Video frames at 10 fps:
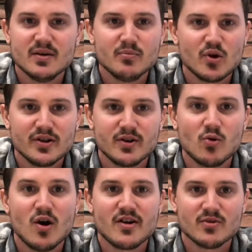Boiling
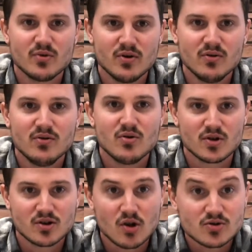water will, or
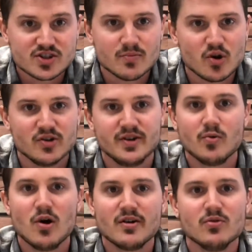close to boiling
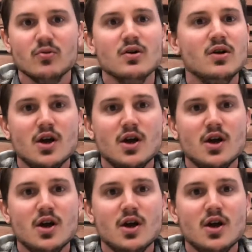water will,